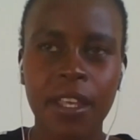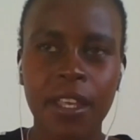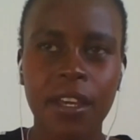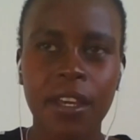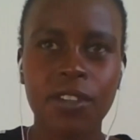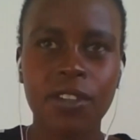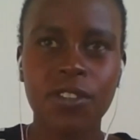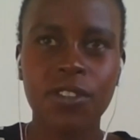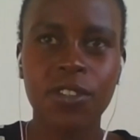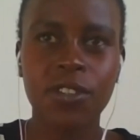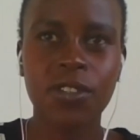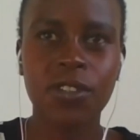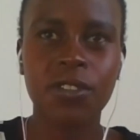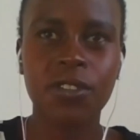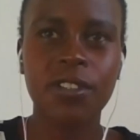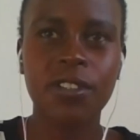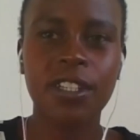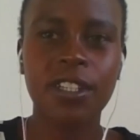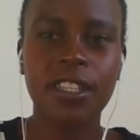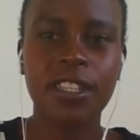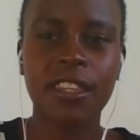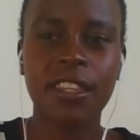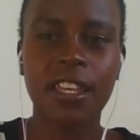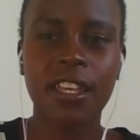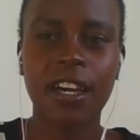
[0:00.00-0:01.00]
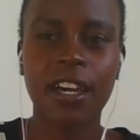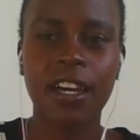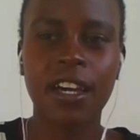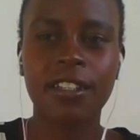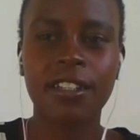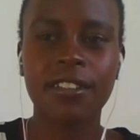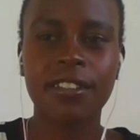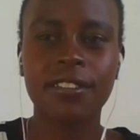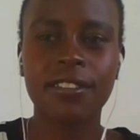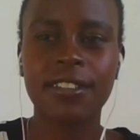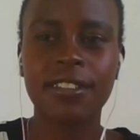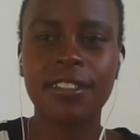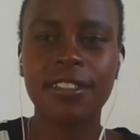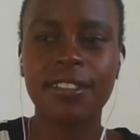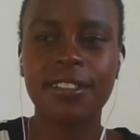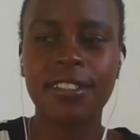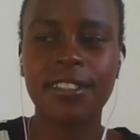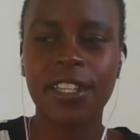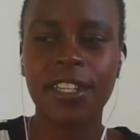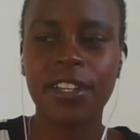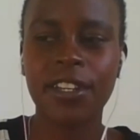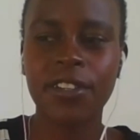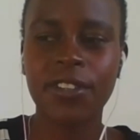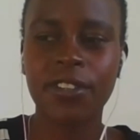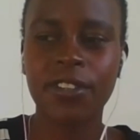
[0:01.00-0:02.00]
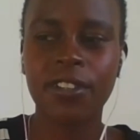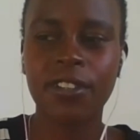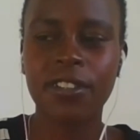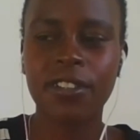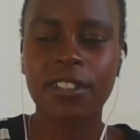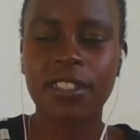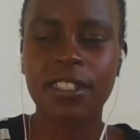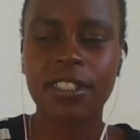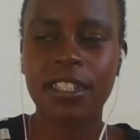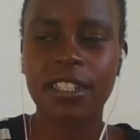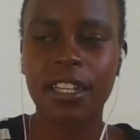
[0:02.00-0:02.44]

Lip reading: ensuring that this data